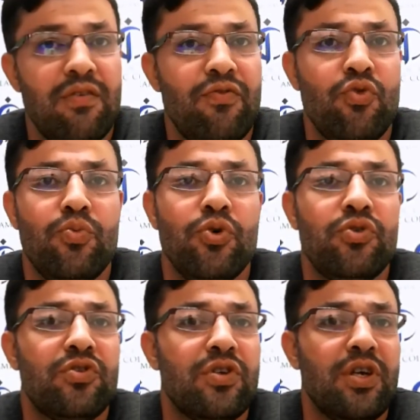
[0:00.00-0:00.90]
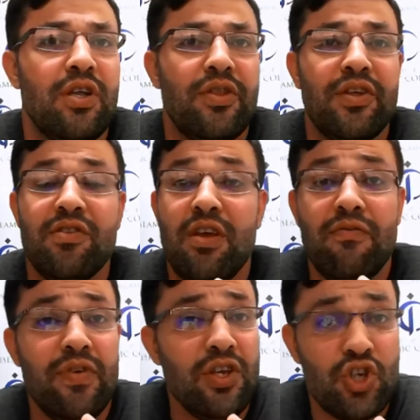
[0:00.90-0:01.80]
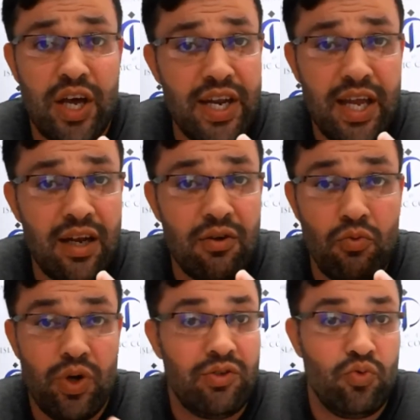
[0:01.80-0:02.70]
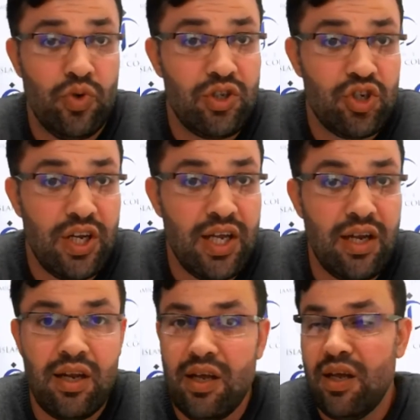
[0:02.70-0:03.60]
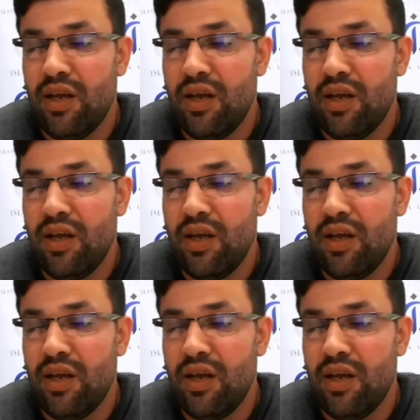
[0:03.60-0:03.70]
If you put the TV channel, what channel,